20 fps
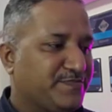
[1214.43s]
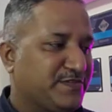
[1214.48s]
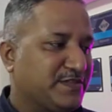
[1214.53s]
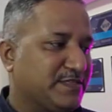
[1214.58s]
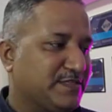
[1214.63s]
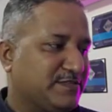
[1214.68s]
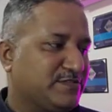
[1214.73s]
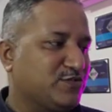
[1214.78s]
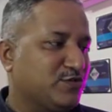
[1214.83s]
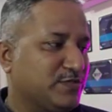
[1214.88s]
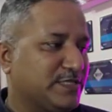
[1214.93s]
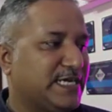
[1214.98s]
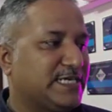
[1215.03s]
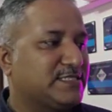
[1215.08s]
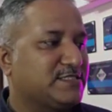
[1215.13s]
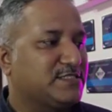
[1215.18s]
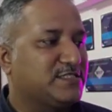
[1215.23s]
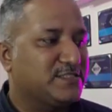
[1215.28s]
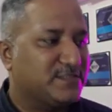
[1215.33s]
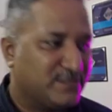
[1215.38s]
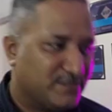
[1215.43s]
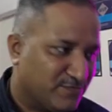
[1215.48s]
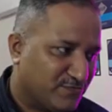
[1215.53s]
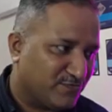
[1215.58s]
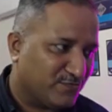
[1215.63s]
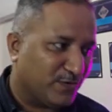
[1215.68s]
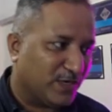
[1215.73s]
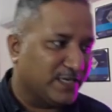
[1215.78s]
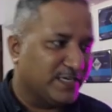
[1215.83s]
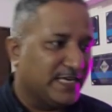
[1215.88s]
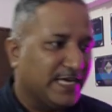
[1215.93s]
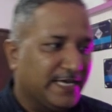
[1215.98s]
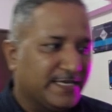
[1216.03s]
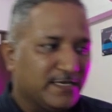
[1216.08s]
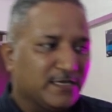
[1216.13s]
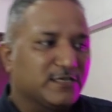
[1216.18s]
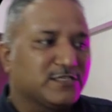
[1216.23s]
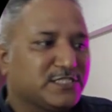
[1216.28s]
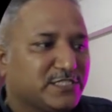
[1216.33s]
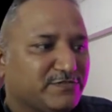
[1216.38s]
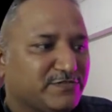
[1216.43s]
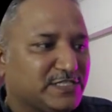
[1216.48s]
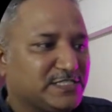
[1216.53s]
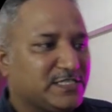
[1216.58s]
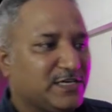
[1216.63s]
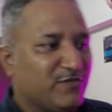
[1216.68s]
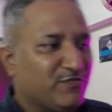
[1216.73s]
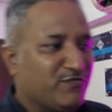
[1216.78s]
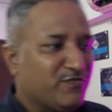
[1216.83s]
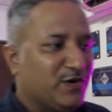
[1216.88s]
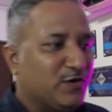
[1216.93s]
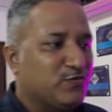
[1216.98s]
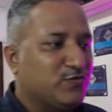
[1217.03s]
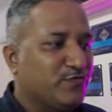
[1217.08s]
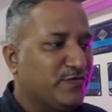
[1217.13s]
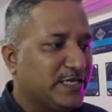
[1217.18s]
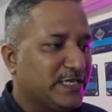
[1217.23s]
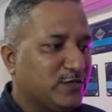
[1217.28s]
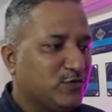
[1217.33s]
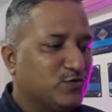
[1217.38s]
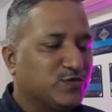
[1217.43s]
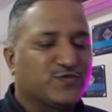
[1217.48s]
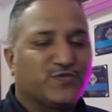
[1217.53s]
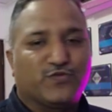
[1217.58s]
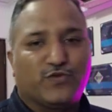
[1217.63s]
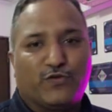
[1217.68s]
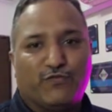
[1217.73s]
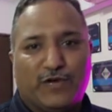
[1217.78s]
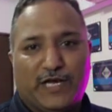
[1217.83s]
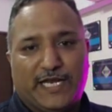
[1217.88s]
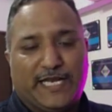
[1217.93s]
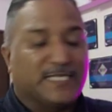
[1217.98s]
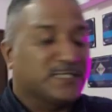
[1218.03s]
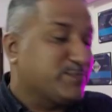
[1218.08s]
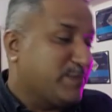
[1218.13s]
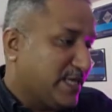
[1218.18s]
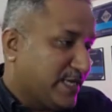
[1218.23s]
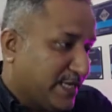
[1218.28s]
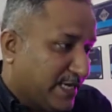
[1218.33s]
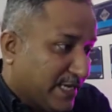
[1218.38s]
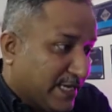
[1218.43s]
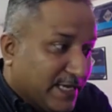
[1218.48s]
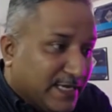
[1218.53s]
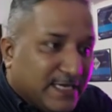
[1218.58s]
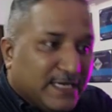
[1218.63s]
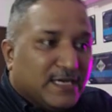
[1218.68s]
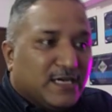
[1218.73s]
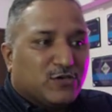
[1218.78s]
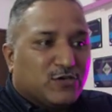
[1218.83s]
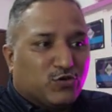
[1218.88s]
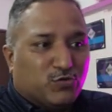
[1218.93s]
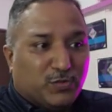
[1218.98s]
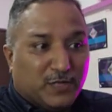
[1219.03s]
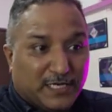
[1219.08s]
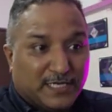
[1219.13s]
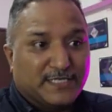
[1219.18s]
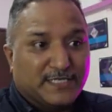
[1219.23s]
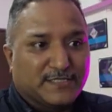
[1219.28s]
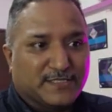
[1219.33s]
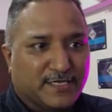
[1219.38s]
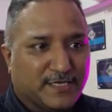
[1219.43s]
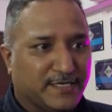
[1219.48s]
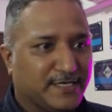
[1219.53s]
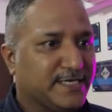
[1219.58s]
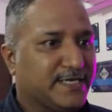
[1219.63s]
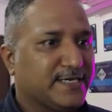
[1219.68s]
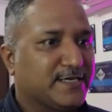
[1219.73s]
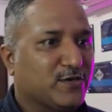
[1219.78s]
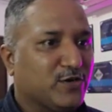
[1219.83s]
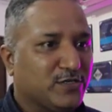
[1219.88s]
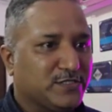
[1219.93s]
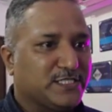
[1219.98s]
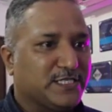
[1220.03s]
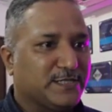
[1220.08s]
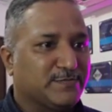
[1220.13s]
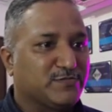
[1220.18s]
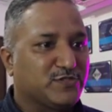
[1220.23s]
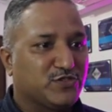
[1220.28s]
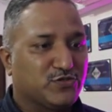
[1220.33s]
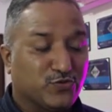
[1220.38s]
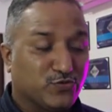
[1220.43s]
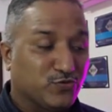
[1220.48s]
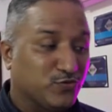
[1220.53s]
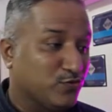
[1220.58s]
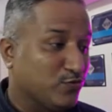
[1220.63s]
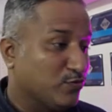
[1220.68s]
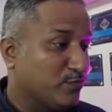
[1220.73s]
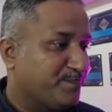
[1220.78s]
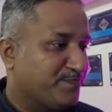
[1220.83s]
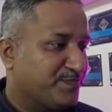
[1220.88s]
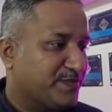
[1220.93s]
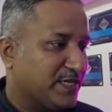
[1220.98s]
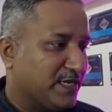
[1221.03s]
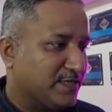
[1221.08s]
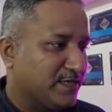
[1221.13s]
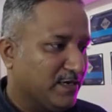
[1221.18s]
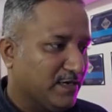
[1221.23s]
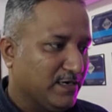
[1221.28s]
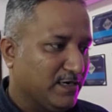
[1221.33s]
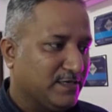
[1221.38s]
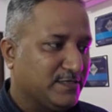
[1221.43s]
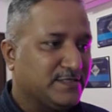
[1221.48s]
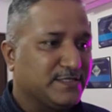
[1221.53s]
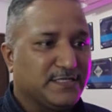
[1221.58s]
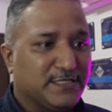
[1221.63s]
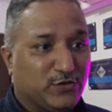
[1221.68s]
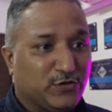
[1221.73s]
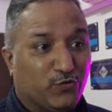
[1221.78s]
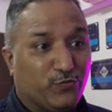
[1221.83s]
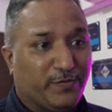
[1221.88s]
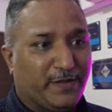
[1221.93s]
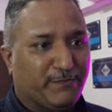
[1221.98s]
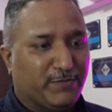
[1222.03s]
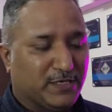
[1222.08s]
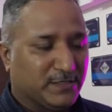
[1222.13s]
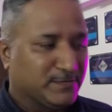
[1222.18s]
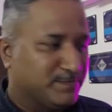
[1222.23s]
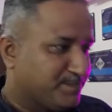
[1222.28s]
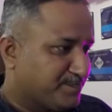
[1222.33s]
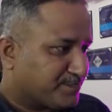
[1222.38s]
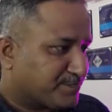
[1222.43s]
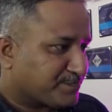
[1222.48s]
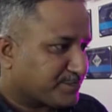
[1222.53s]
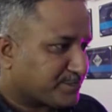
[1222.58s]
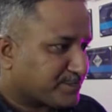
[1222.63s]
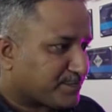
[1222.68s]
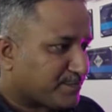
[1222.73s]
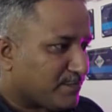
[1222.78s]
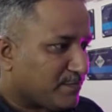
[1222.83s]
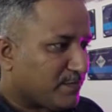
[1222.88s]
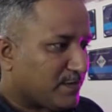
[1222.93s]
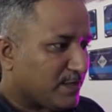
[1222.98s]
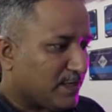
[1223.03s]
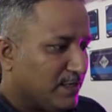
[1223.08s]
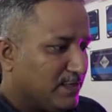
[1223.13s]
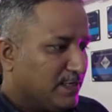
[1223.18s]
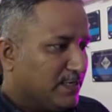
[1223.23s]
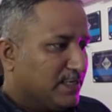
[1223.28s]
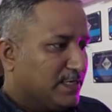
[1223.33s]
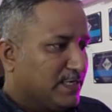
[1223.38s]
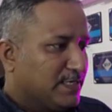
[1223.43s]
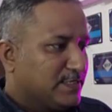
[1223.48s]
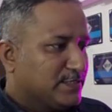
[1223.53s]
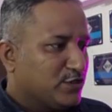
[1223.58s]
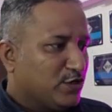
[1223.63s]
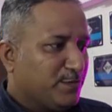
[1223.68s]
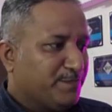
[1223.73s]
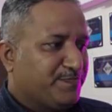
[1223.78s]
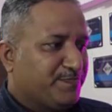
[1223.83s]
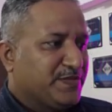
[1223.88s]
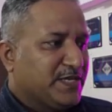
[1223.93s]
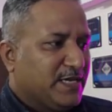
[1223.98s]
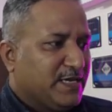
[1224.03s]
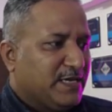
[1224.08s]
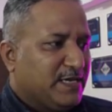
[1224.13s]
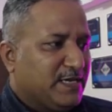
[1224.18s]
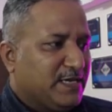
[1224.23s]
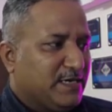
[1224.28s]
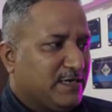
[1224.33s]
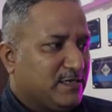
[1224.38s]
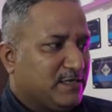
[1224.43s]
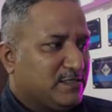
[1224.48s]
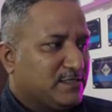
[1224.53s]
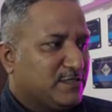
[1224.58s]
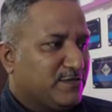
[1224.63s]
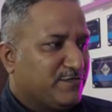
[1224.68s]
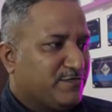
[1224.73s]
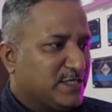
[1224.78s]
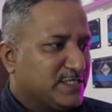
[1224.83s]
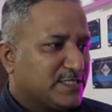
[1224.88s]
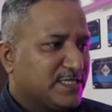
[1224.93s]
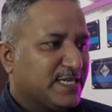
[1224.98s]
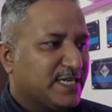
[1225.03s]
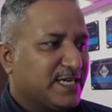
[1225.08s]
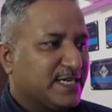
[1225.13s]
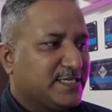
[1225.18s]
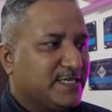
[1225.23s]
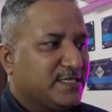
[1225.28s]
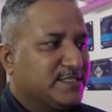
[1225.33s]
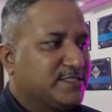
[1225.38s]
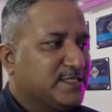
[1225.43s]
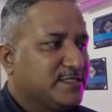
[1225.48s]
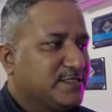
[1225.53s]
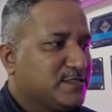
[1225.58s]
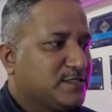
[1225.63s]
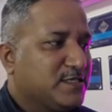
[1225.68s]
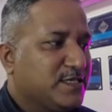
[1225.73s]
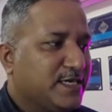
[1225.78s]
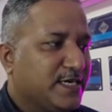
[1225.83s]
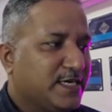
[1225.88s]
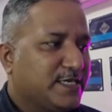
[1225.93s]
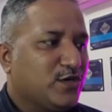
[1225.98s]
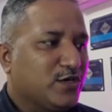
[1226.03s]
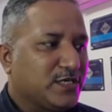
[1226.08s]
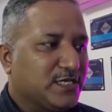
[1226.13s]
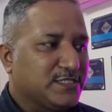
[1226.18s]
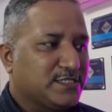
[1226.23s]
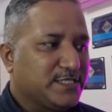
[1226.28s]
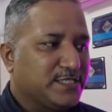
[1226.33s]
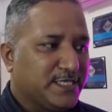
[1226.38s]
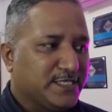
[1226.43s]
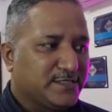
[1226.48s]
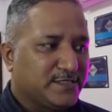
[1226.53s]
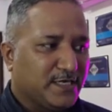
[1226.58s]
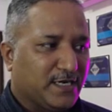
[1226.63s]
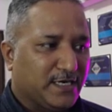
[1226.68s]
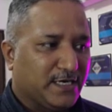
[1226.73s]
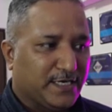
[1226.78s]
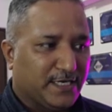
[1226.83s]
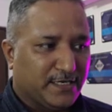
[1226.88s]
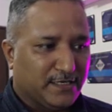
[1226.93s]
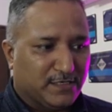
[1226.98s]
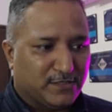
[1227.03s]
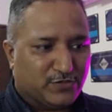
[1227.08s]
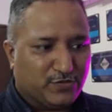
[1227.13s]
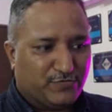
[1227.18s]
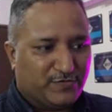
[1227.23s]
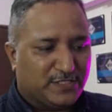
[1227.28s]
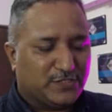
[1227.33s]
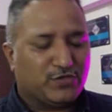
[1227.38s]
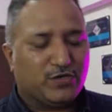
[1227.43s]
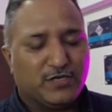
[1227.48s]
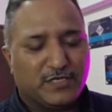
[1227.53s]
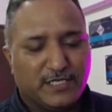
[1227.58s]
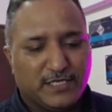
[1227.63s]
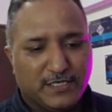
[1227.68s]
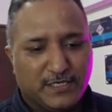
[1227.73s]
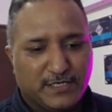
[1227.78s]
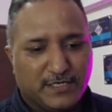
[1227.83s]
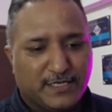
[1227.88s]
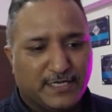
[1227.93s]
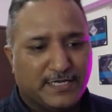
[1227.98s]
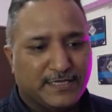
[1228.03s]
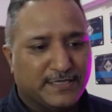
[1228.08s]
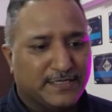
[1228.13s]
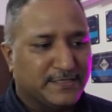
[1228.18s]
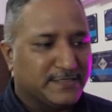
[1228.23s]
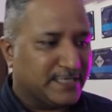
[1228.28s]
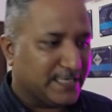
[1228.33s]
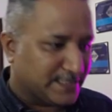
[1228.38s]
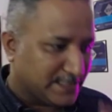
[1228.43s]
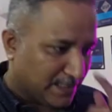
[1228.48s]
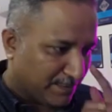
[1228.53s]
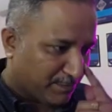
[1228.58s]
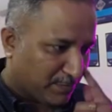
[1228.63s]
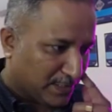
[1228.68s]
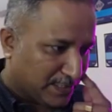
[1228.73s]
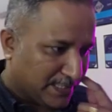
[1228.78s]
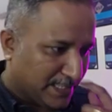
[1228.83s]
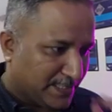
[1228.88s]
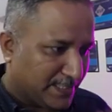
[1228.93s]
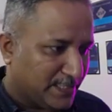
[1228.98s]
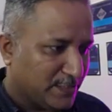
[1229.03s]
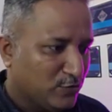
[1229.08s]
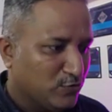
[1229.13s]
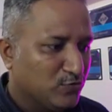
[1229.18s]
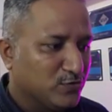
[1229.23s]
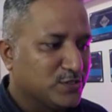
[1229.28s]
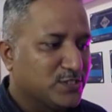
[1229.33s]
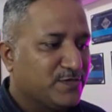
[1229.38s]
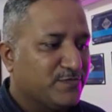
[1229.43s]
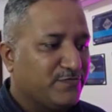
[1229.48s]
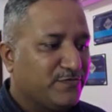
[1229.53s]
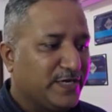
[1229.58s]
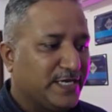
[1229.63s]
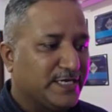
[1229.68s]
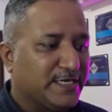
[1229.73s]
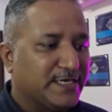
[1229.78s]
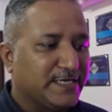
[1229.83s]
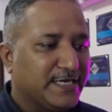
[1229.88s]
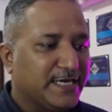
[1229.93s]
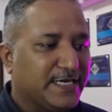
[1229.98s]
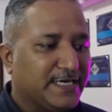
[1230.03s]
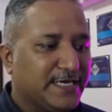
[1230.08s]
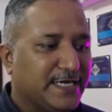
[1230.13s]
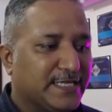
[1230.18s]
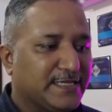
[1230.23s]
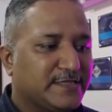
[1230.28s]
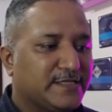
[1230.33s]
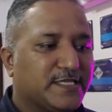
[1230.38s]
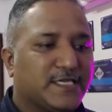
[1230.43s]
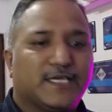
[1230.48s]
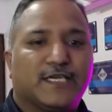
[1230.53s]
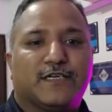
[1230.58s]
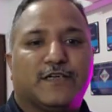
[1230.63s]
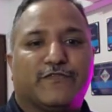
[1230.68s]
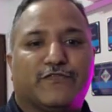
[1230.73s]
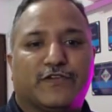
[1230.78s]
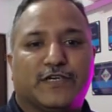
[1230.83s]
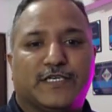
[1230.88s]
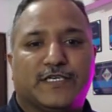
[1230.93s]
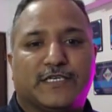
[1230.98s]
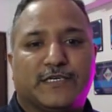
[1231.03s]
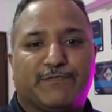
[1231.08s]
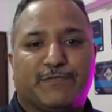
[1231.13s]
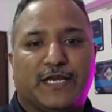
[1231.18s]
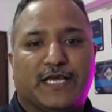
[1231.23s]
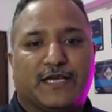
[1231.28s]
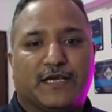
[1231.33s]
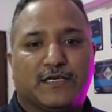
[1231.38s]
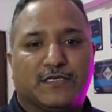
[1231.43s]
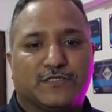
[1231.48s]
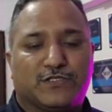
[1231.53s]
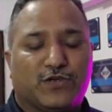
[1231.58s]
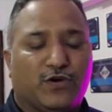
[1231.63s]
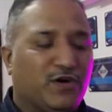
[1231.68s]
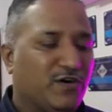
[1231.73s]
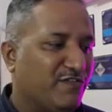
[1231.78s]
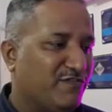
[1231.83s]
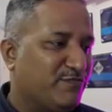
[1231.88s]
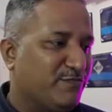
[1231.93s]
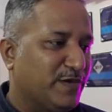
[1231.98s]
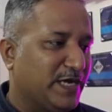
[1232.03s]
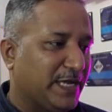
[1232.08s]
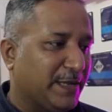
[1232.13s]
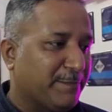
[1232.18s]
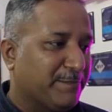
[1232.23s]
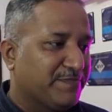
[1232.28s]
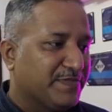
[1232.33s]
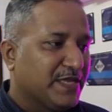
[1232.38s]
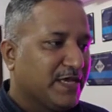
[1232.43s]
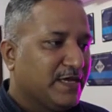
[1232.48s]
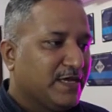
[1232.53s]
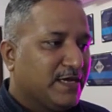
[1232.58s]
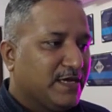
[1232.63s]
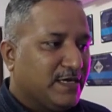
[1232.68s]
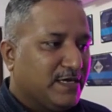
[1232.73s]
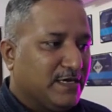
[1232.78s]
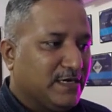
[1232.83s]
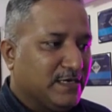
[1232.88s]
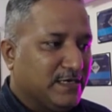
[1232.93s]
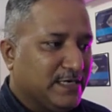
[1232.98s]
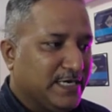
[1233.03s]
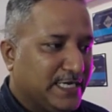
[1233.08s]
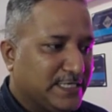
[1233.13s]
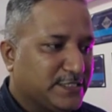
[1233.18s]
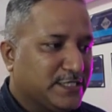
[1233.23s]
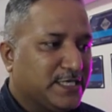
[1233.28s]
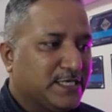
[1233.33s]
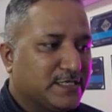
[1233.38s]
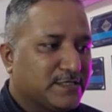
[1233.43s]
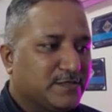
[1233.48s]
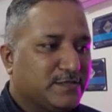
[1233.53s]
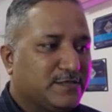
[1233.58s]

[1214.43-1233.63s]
So that's one analogy which I found very useful while explaining Kubernetes related concepts to new people. So the first thing it does is it orchestrates the container. So we saw here in this example that I used when creating 3 different replicas of my nginx